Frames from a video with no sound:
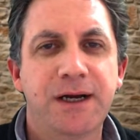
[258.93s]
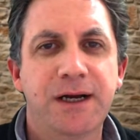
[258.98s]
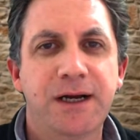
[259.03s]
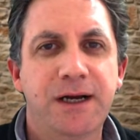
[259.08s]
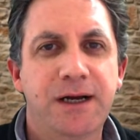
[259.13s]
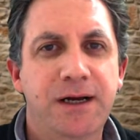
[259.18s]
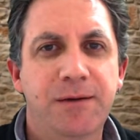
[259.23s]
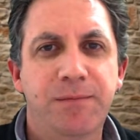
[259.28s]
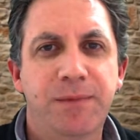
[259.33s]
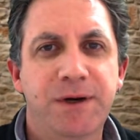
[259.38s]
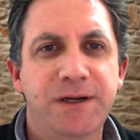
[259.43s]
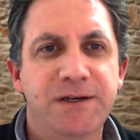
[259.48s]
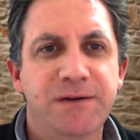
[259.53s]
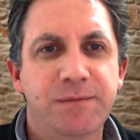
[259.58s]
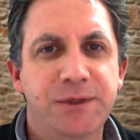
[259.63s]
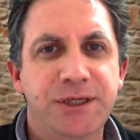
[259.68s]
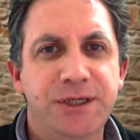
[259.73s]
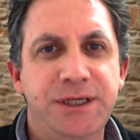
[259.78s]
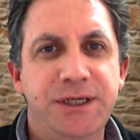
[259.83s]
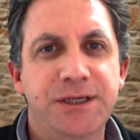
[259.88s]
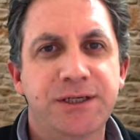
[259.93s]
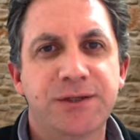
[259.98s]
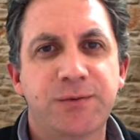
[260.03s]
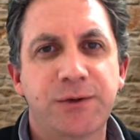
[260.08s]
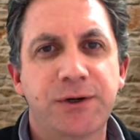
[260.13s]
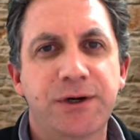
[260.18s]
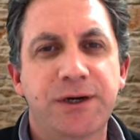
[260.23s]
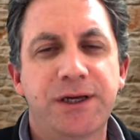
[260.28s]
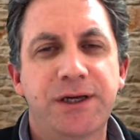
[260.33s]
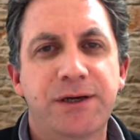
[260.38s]
A bunch of machines
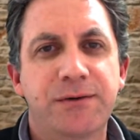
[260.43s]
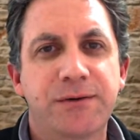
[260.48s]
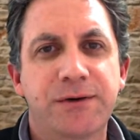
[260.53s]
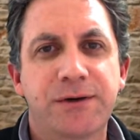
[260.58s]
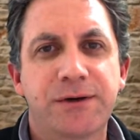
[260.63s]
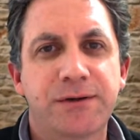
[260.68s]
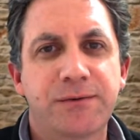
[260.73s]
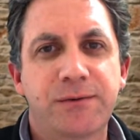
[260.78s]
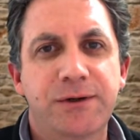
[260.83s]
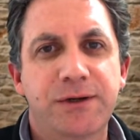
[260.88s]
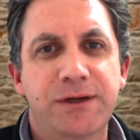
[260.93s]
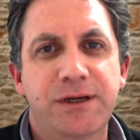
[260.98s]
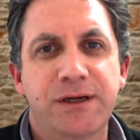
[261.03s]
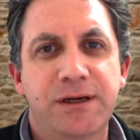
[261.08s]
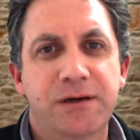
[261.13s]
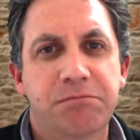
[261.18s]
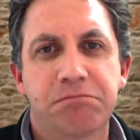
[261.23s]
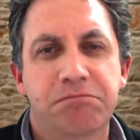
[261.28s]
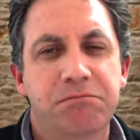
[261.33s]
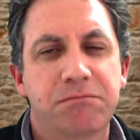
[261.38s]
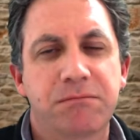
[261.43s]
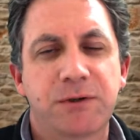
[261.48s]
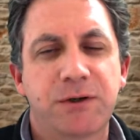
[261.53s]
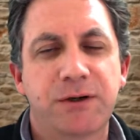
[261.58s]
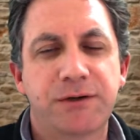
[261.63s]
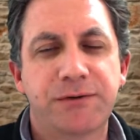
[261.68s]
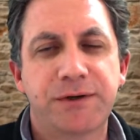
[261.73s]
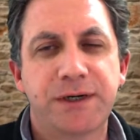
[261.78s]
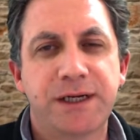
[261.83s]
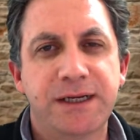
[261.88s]
working or not working,
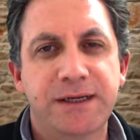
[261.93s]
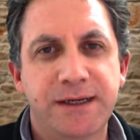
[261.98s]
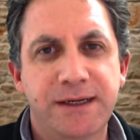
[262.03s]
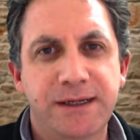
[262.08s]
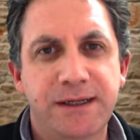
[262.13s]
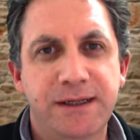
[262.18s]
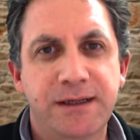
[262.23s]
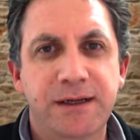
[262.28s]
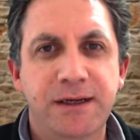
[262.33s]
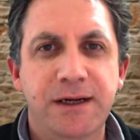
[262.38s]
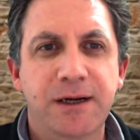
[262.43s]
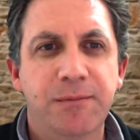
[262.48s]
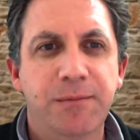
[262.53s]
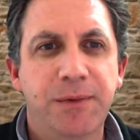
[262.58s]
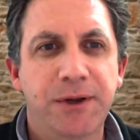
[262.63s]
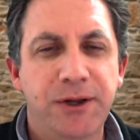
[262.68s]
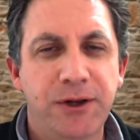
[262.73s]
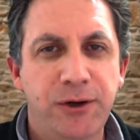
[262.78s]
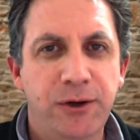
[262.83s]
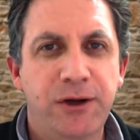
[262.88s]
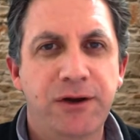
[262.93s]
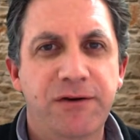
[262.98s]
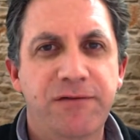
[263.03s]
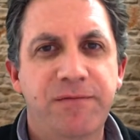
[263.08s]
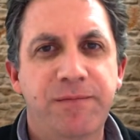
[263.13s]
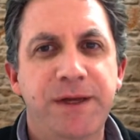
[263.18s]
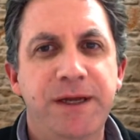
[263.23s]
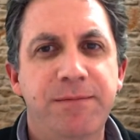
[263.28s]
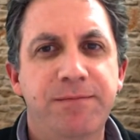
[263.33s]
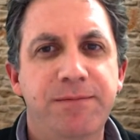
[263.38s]
can't really tell. But a lot
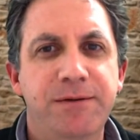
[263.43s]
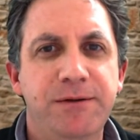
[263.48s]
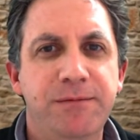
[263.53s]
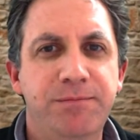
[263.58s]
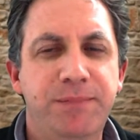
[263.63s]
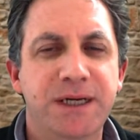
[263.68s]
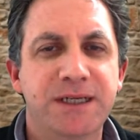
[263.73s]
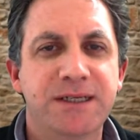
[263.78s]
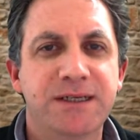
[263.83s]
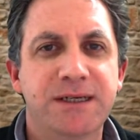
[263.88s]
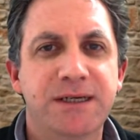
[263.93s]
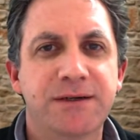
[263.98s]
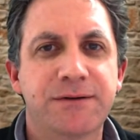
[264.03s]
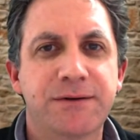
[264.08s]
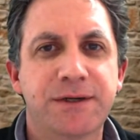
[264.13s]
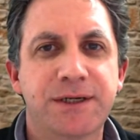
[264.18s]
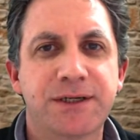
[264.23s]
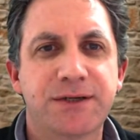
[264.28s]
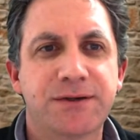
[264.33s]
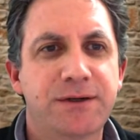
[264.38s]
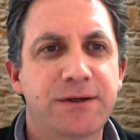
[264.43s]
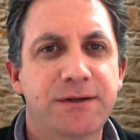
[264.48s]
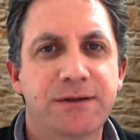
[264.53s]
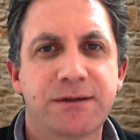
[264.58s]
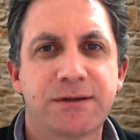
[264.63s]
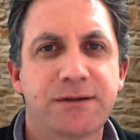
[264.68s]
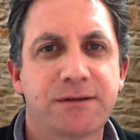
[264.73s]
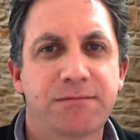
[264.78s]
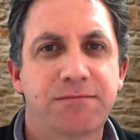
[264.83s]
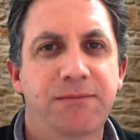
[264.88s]
of people buzzing in a
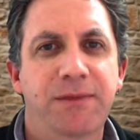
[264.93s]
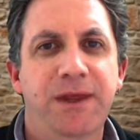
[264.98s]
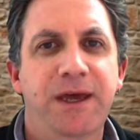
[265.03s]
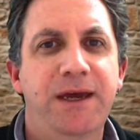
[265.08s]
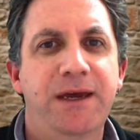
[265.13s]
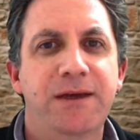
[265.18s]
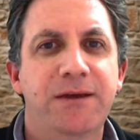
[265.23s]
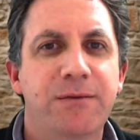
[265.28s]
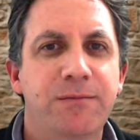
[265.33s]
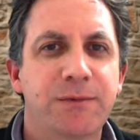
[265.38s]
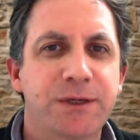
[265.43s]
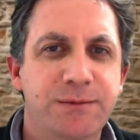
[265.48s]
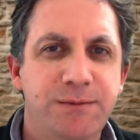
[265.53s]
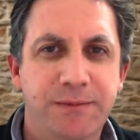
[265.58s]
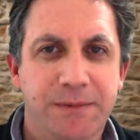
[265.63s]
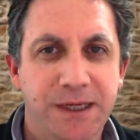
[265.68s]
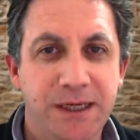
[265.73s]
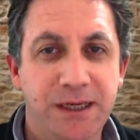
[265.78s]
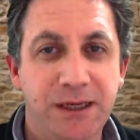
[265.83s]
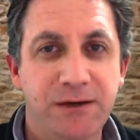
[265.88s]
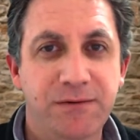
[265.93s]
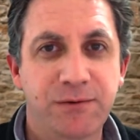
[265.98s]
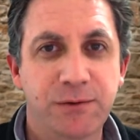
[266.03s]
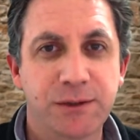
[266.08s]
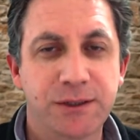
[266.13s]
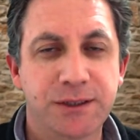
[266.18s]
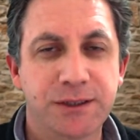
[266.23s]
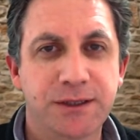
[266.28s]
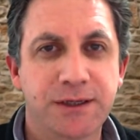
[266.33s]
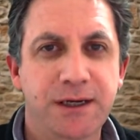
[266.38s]
restaurant, hey, you must be making a
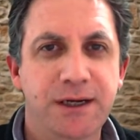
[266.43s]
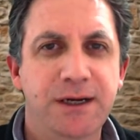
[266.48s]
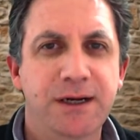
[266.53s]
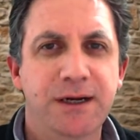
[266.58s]
fortune.